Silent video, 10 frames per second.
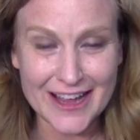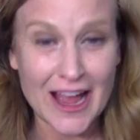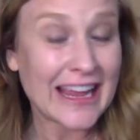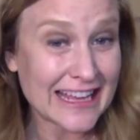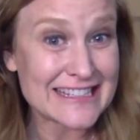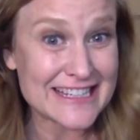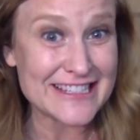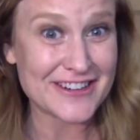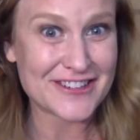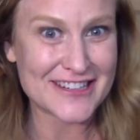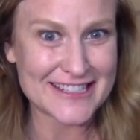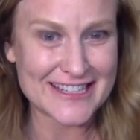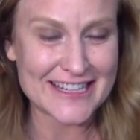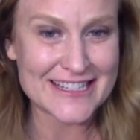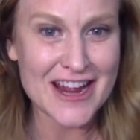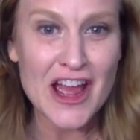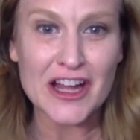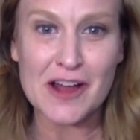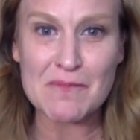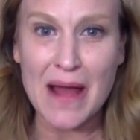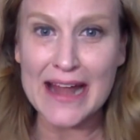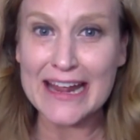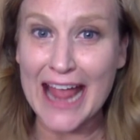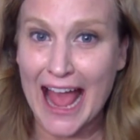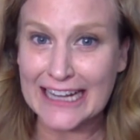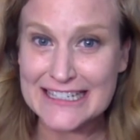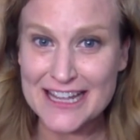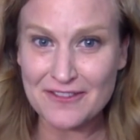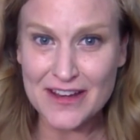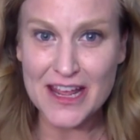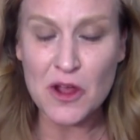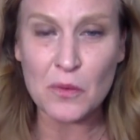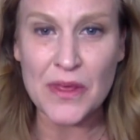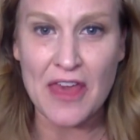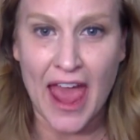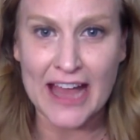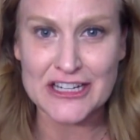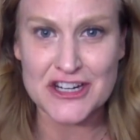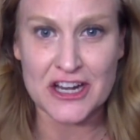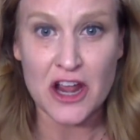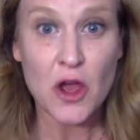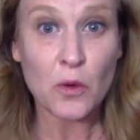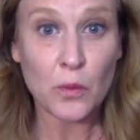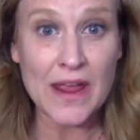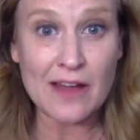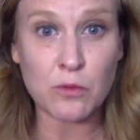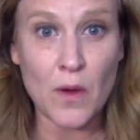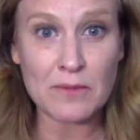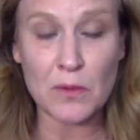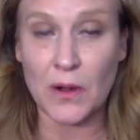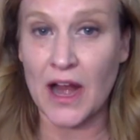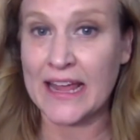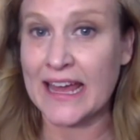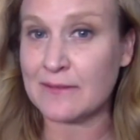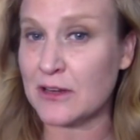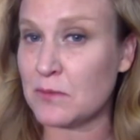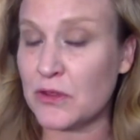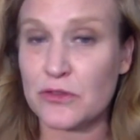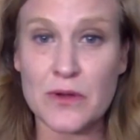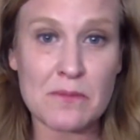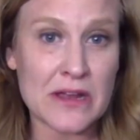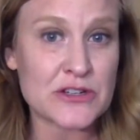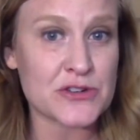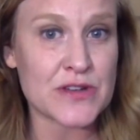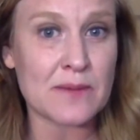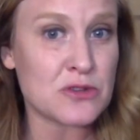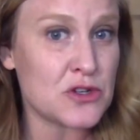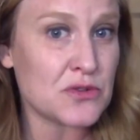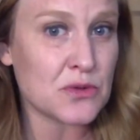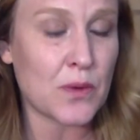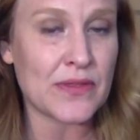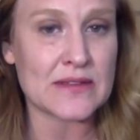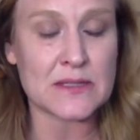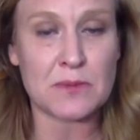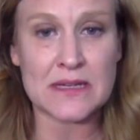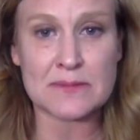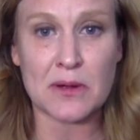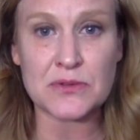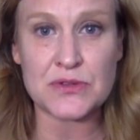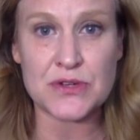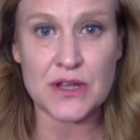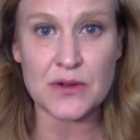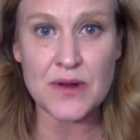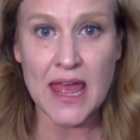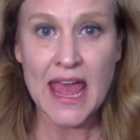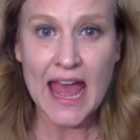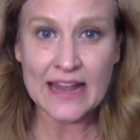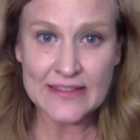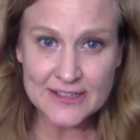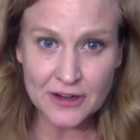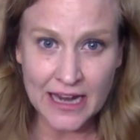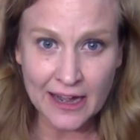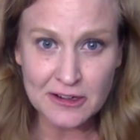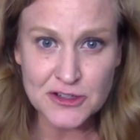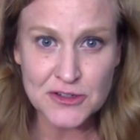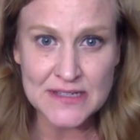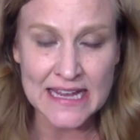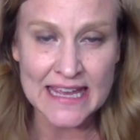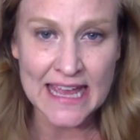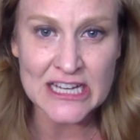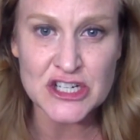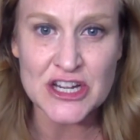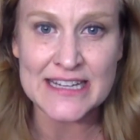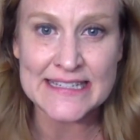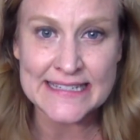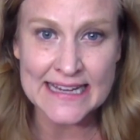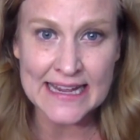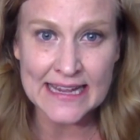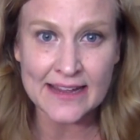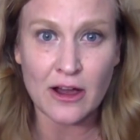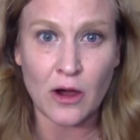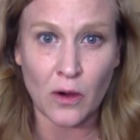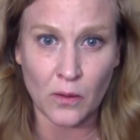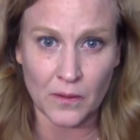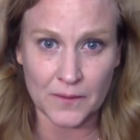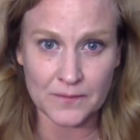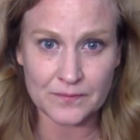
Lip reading: It gets easier, doesn't it? Combining activity with action. We have one more. Again, I'm going to put 3 pictures up. Choose the one that speaks most to you. And these are characters engaged in digging a hole.